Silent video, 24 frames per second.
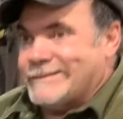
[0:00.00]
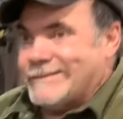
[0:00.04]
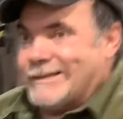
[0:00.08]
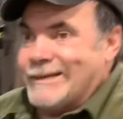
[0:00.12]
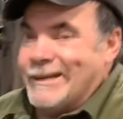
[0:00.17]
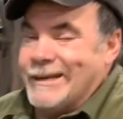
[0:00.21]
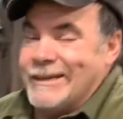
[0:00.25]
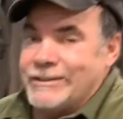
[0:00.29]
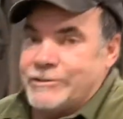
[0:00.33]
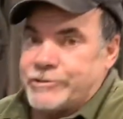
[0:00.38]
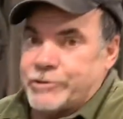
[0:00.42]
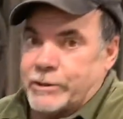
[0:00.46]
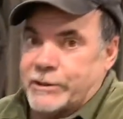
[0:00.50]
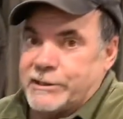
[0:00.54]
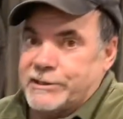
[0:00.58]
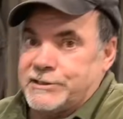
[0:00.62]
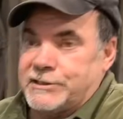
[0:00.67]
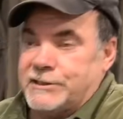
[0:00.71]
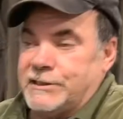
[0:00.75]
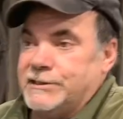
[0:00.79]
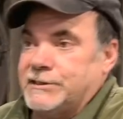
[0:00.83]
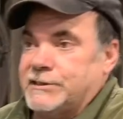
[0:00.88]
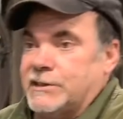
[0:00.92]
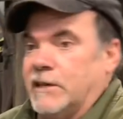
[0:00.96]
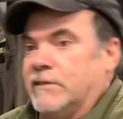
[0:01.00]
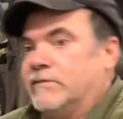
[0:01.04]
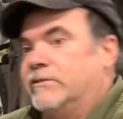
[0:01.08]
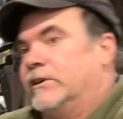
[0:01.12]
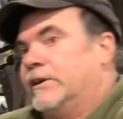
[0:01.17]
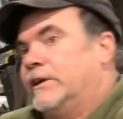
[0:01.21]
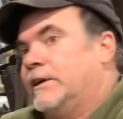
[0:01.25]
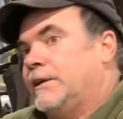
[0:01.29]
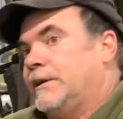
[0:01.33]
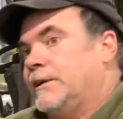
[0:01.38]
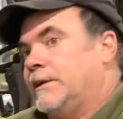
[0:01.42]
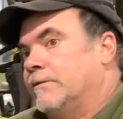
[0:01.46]
and intricacies of
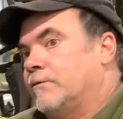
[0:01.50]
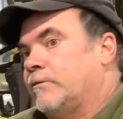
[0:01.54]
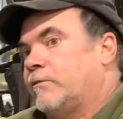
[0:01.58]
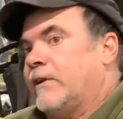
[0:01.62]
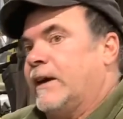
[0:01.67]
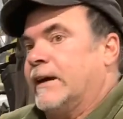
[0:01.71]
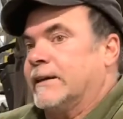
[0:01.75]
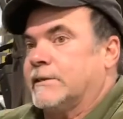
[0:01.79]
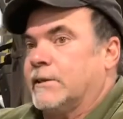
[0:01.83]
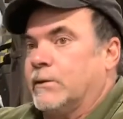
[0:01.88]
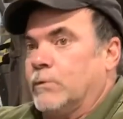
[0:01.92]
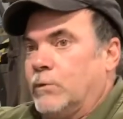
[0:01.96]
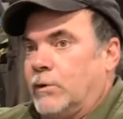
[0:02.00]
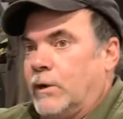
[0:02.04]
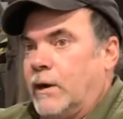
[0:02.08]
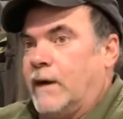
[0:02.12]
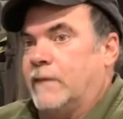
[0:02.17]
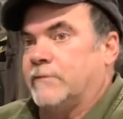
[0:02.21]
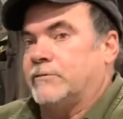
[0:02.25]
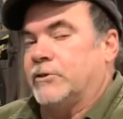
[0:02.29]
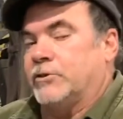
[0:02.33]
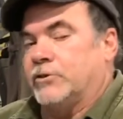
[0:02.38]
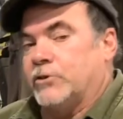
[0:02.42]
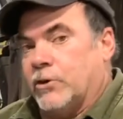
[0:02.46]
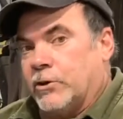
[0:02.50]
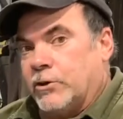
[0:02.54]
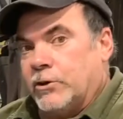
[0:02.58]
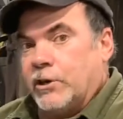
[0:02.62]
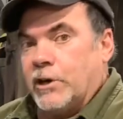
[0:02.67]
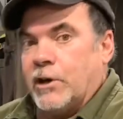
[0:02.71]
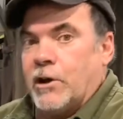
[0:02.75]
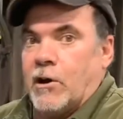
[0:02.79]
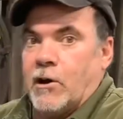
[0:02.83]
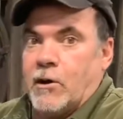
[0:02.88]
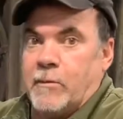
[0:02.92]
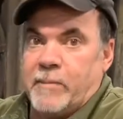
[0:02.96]
it, and the fact that we'll have to turn the
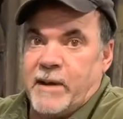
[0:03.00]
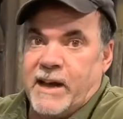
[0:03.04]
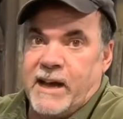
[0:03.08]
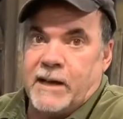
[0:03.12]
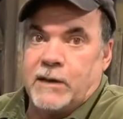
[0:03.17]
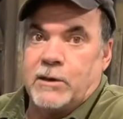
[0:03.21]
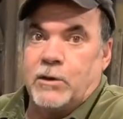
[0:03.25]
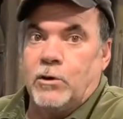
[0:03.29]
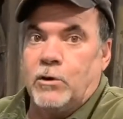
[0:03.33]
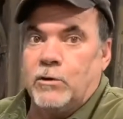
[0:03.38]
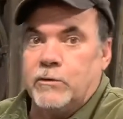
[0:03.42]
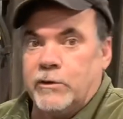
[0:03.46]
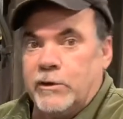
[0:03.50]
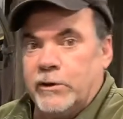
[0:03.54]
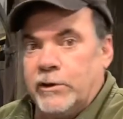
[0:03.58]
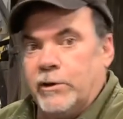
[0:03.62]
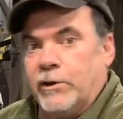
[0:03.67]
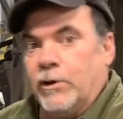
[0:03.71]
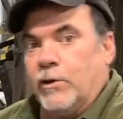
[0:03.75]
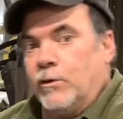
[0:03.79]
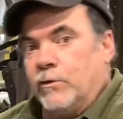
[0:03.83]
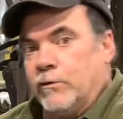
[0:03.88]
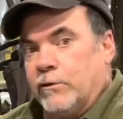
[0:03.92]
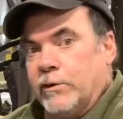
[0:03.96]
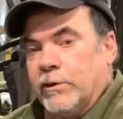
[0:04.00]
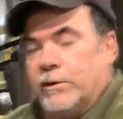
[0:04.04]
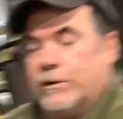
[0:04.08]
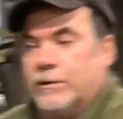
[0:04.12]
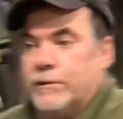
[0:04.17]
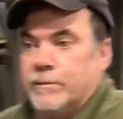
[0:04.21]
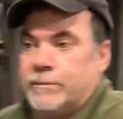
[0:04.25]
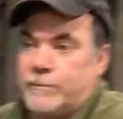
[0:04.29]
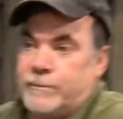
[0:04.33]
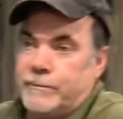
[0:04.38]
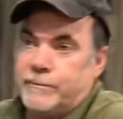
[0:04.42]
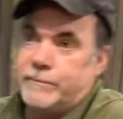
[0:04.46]
car back over and
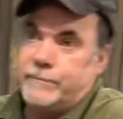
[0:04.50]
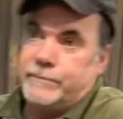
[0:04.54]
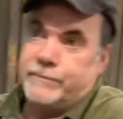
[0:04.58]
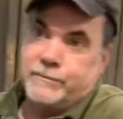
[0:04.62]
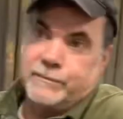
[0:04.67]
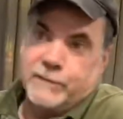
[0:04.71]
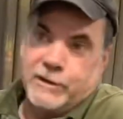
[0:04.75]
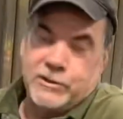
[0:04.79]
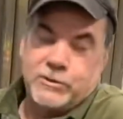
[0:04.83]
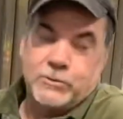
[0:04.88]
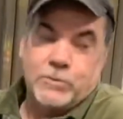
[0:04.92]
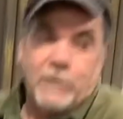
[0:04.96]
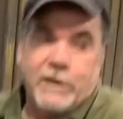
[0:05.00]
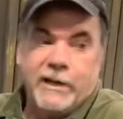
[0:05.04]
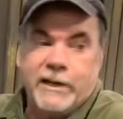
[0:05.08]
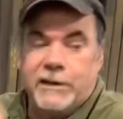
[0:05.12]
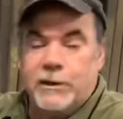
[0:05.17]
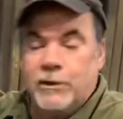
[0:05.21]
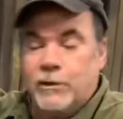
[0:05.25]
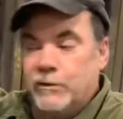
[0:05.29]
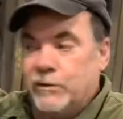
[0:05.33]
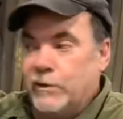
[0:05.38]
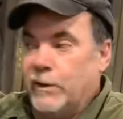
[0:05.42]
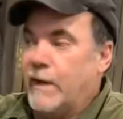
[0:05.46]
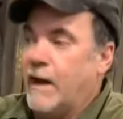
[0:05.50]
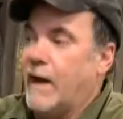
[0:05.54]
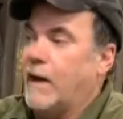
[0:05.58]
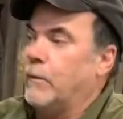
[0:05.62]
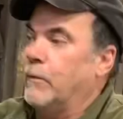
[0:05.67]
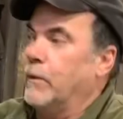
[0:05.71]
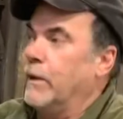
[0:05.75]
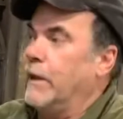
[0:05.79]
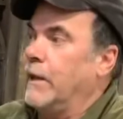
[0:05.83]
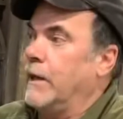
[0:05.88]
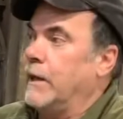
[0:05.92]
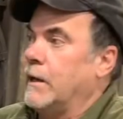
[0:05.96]
over this way and over that
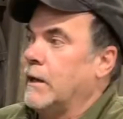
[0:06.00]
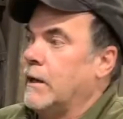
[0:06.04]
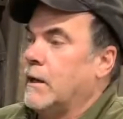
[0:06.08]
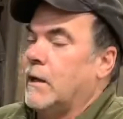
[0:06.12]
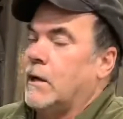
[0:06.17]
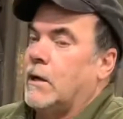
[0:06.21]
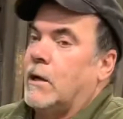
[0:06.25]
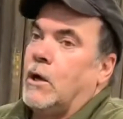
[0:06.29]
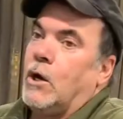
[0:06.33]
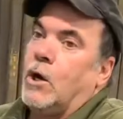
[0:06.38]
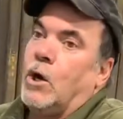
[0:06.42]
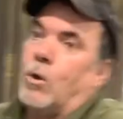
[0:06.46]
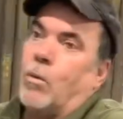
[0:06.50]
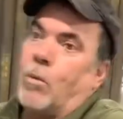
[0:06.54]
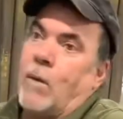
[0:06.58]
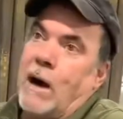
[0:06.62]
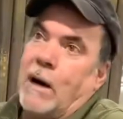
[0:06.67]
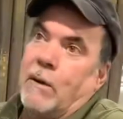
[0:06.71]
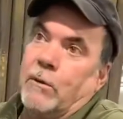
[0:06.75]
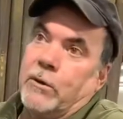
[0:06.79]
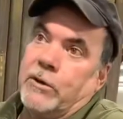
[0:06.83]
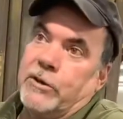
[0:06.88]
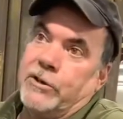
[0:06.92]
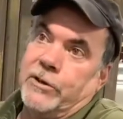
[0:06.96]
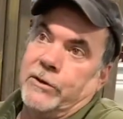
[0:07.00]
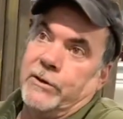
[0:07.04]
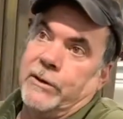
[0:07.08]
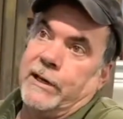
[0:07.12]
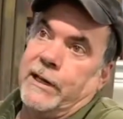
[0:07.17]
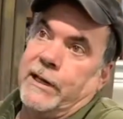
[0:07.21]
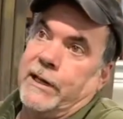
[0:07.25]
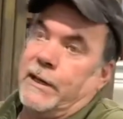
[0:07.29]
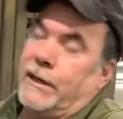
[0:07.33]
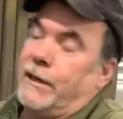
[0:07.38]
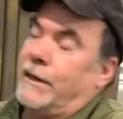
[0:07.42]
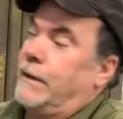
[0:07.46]
way while we're doing
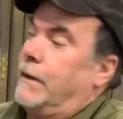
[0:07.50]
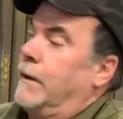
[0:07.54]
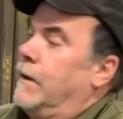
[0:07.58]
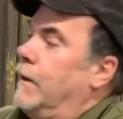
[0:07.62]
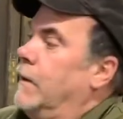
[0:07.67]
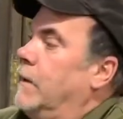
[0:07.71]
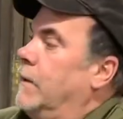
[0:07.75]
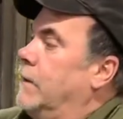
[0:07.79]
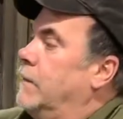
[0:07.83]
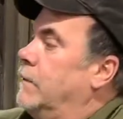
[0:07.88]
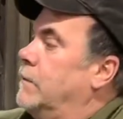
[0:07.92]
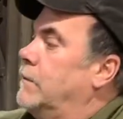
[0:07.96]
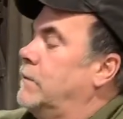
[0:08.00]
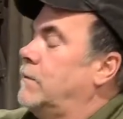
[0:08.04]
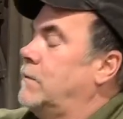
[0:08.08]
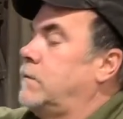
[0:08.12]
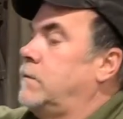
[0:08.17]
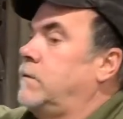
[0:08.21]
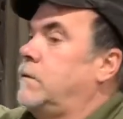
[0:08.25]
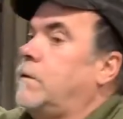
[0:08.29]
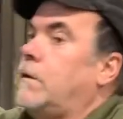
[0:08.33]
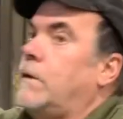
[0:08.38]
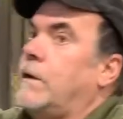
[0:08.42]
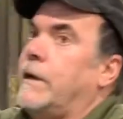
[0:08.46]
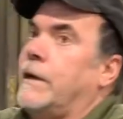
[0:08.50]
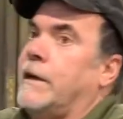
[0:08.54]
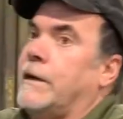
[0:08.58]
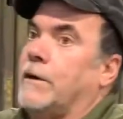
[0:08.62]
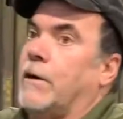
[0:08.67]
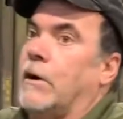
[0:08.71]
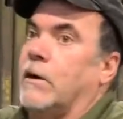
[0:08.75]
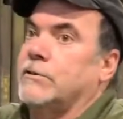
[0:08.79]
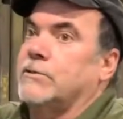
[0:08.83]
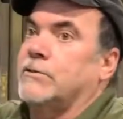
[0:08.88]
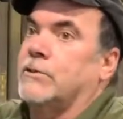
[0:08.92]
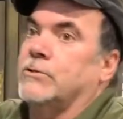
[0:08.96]
it, and
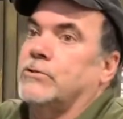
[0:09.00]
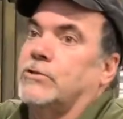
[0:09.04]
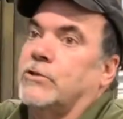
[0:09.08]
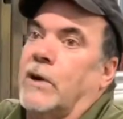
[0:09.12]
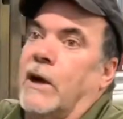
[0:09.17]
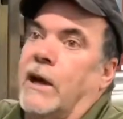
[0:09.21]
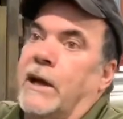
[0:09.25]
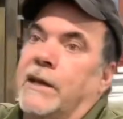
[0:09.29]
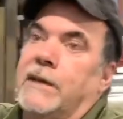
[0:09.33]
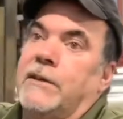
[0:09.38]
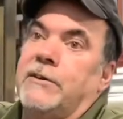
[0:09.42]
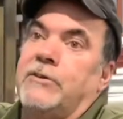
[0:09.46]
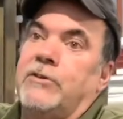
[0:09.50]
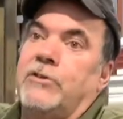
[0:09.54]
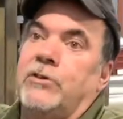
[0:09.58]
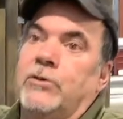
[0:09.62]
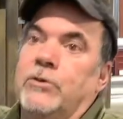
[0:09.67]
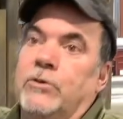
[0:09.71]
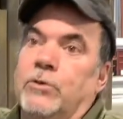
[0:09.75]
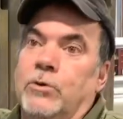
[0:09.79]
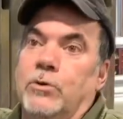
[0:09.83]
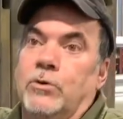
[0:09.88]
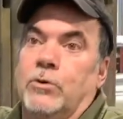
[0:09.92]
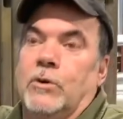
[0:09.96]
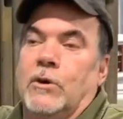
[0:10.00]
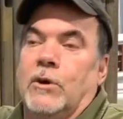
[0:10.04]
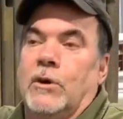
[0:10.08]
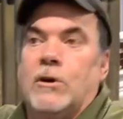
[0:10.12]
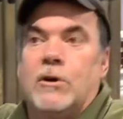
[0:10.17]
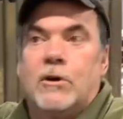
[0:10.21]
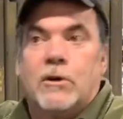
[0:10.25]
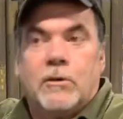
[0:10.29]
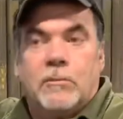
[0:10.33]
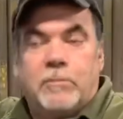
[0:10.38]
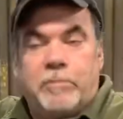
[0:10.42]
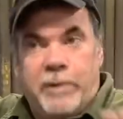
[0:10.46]
also trying to
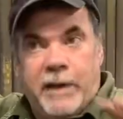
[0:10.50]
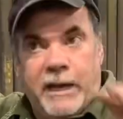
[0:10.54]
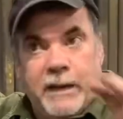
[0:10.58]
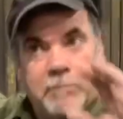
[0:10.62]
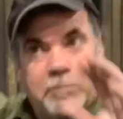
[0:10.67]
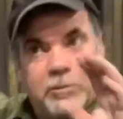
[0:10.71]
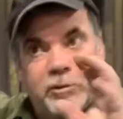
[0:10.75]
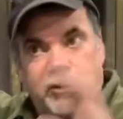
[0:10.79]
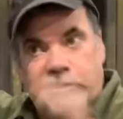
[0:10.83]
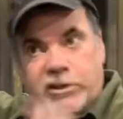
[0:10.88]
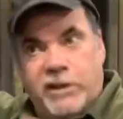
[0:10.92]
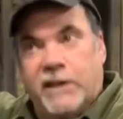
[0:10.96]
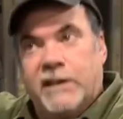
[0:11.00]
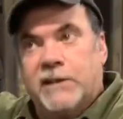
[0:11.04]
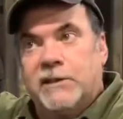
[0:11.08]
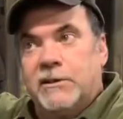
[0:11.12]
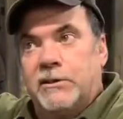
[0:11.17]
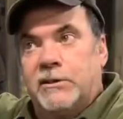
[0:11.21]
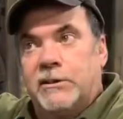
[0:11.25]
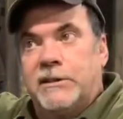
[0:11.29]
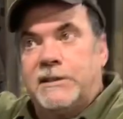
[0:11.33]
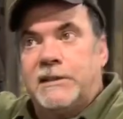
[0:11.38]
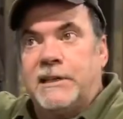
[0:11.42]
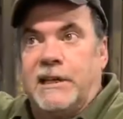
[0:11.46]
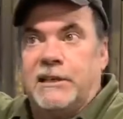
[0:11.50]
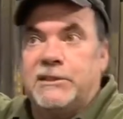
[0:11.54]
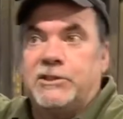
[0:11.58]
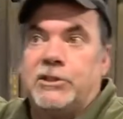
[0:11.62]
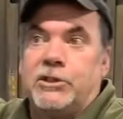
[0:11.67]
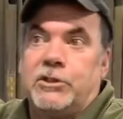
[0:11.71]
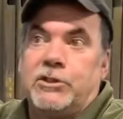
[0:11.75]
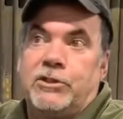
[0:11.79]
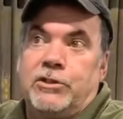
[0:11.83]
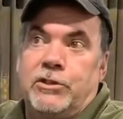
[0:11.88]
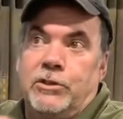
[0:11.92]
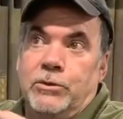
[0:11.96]
pay particular
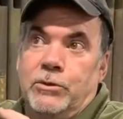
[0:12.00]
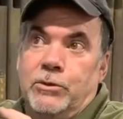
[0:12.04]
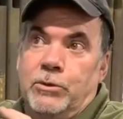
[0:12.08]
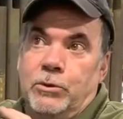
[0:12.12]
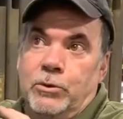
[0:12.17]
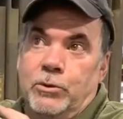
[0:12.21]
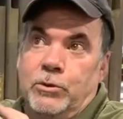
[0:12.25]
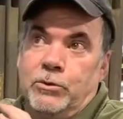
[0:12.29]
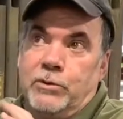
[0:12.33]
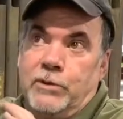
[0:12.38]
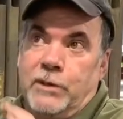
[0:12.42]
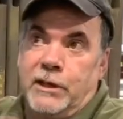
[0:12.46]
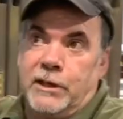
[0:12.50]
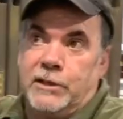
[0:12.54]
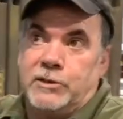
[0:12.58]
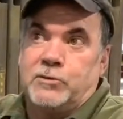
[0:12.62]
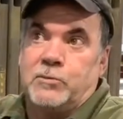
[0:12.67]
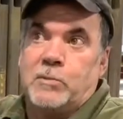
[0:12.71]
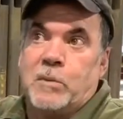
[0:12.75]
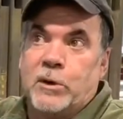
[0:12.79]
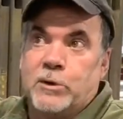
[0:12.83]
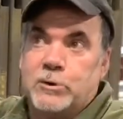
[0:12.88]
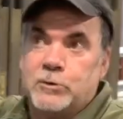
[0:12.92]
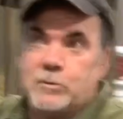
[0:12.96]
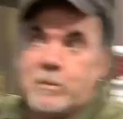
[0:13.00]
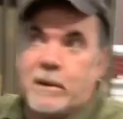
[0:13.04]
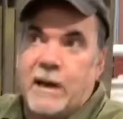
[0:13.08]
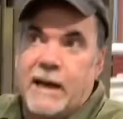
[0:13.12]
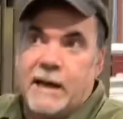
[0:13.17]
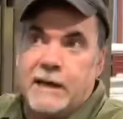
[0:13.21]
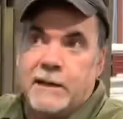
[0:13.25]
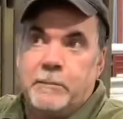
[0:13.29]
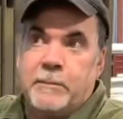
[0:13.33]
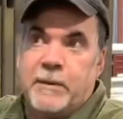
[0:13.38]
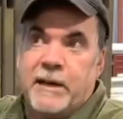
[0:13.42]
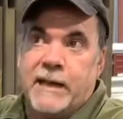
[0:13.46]
attention to the exposed
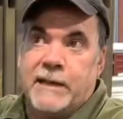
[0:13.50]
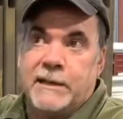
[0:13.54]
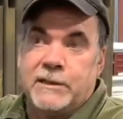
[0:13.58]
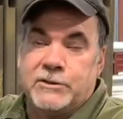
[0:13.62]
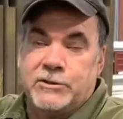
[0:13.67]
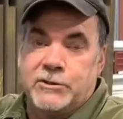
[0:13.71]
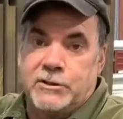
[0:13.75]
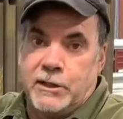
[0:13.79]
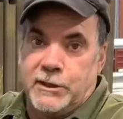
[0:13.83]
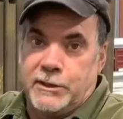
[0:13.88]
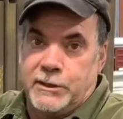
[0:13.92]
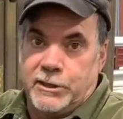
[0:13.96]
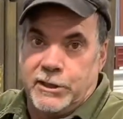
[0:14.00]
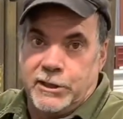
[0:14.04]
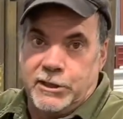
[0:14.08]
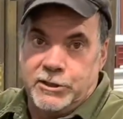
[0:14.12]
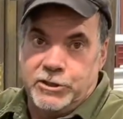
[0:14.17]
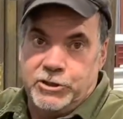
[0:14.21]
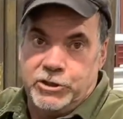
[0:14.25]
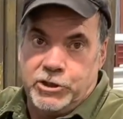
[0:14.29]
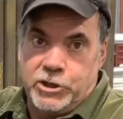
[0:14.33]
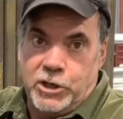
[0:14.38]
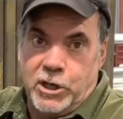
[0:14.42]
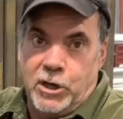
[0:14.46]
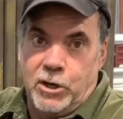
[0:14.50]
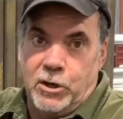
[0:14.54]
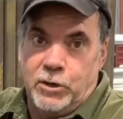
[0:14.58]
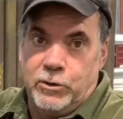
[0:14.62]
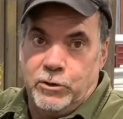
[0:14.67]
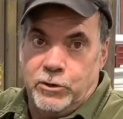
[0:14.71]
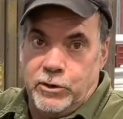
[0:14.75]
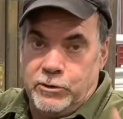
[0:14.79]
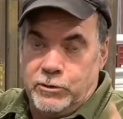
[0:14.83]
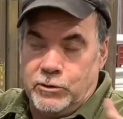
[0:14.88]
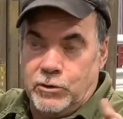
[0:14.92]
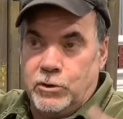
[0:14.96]
body panels that are going to show
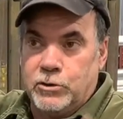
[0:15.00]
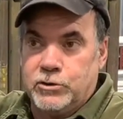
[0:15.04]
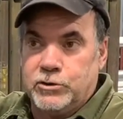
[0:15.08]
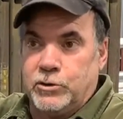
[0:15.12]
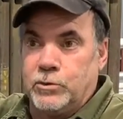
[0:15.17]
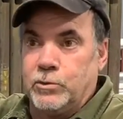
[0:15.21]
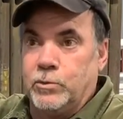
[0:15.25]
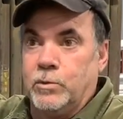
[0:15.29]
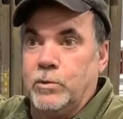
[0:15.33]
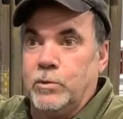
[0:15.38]
that those are